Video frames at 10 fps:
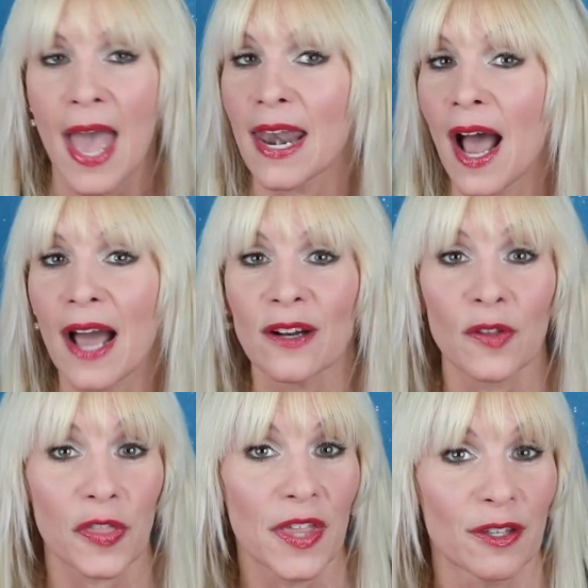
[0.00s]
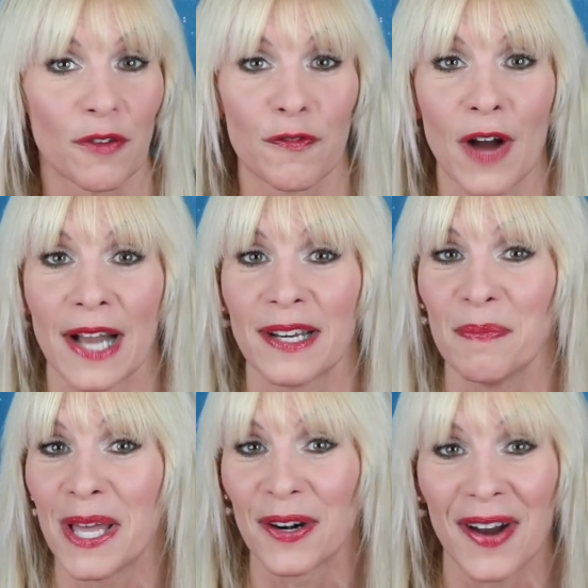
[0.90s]
And I don't think you'll find a
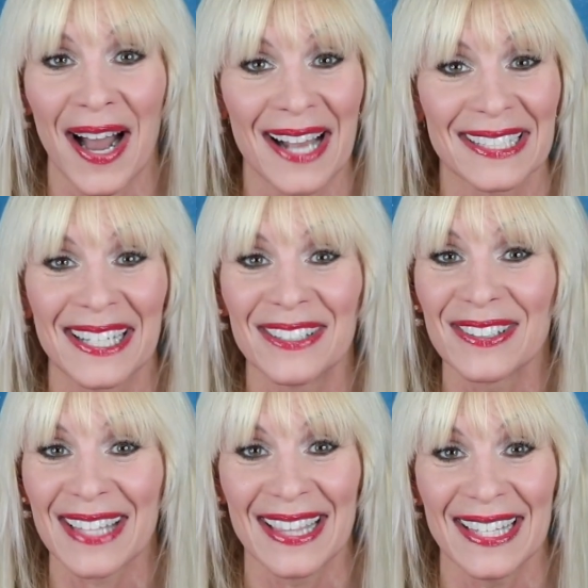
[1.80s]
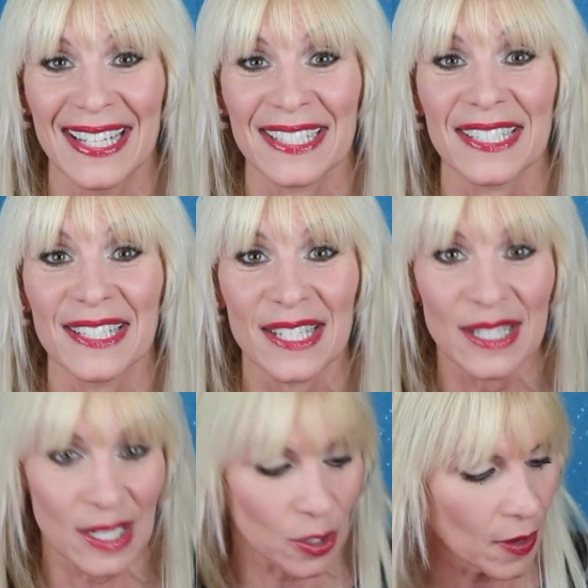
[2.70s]
better highlighter than this. This
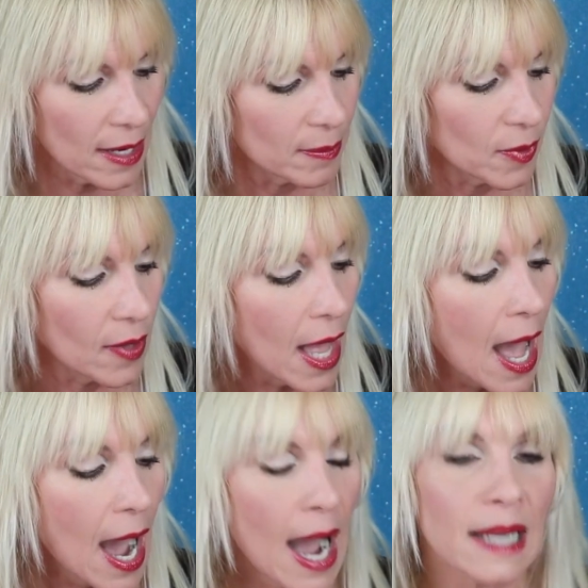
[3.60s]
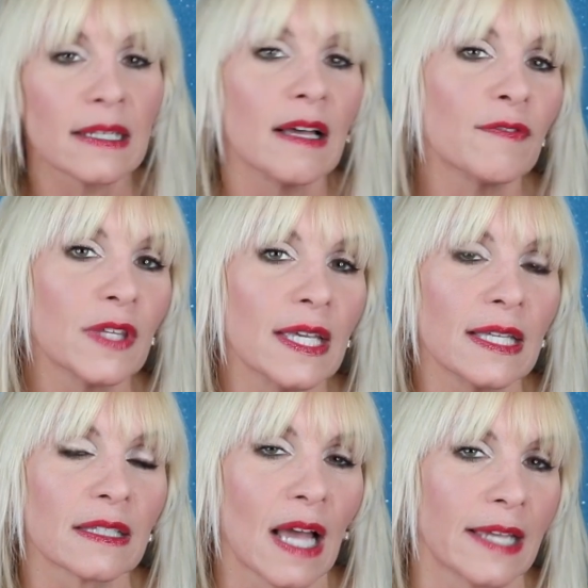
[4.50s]
is incredible. I love
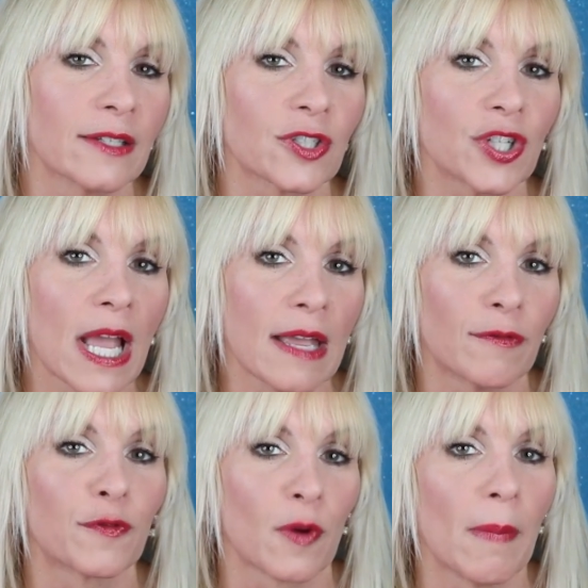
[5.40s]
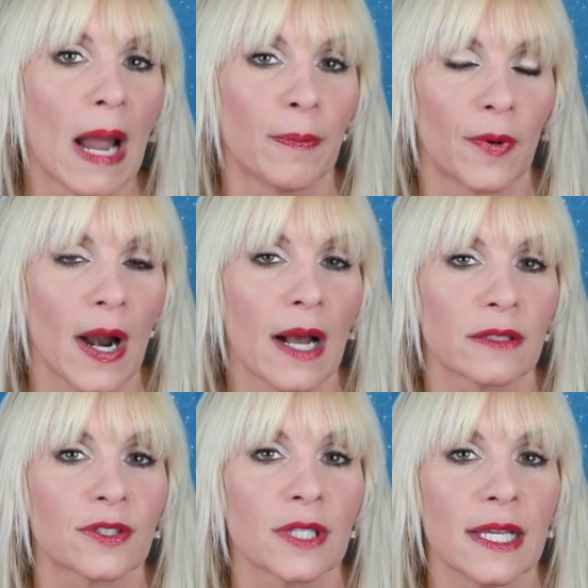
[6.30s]
the lighter shade for my
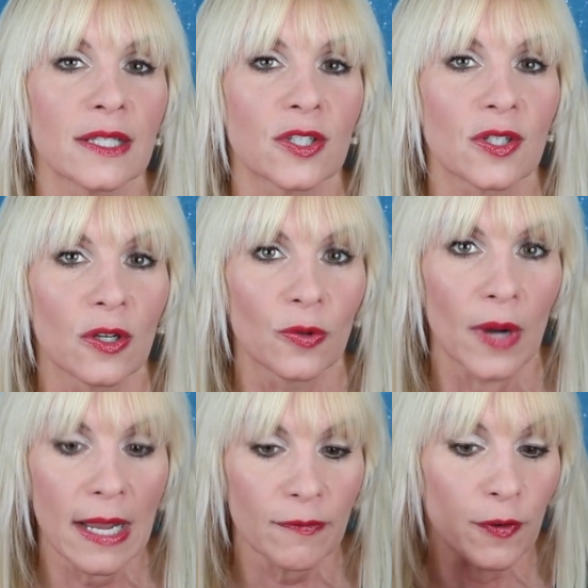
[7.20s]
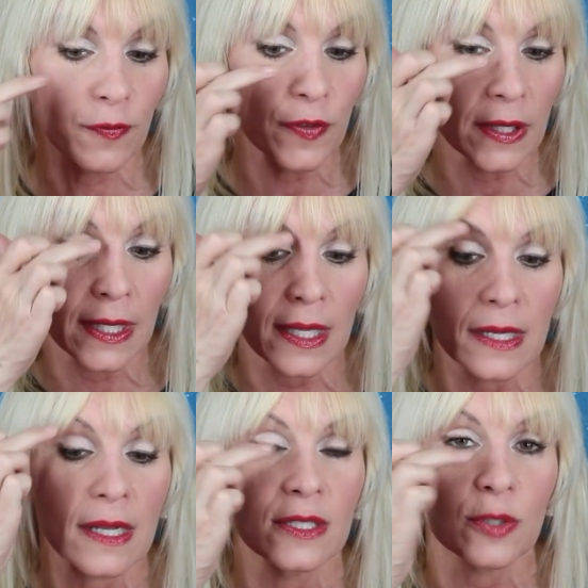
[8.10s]
brows. It's great for filling
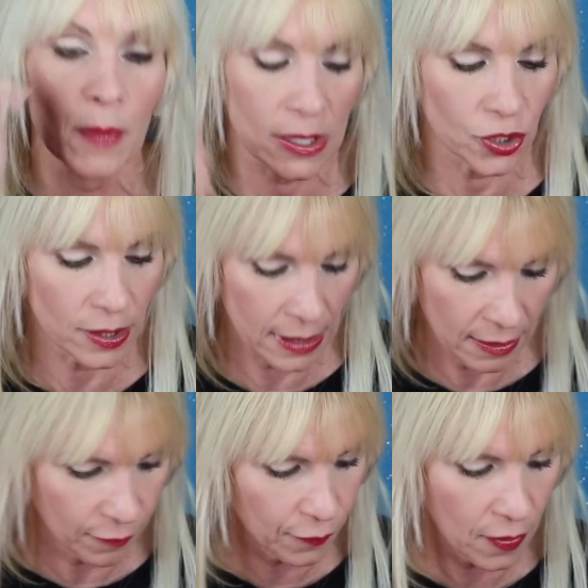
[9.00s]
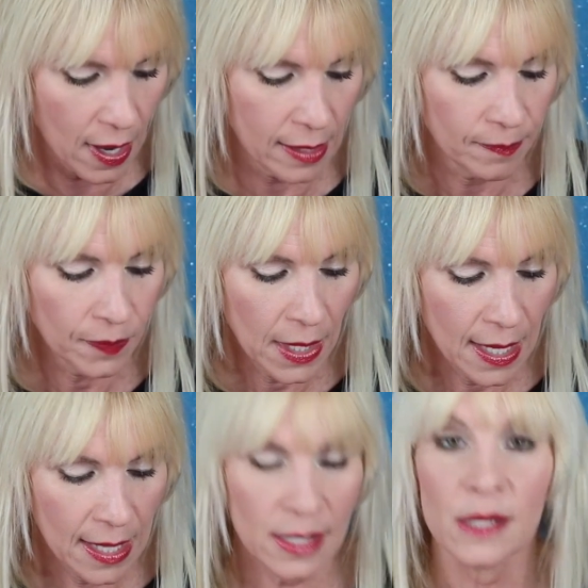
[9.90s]
in, especially the front.
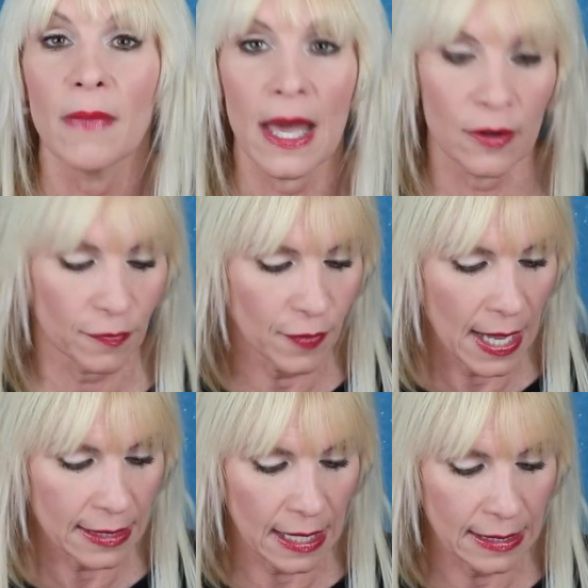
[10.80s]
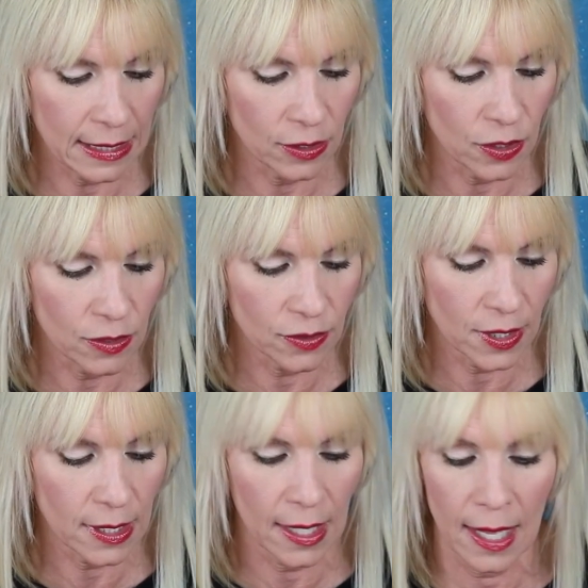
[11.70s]
As a matter of fact, I didn't
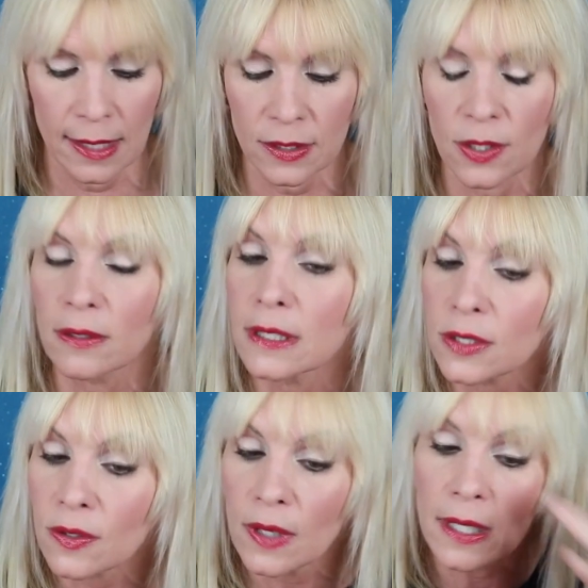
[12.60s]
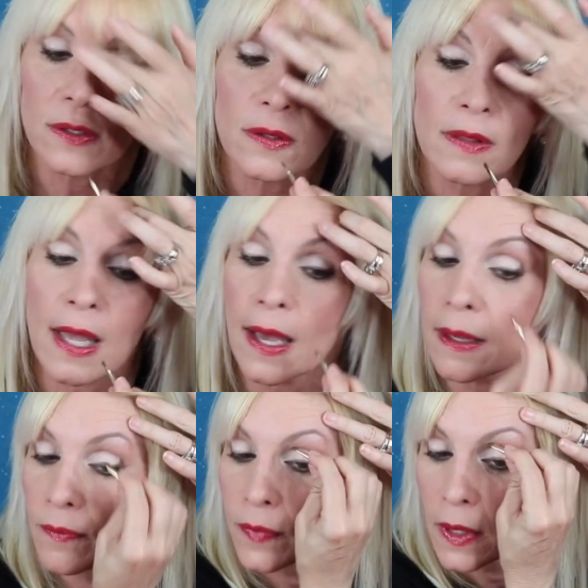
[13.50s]
use it yet, so let's go ahead and do that.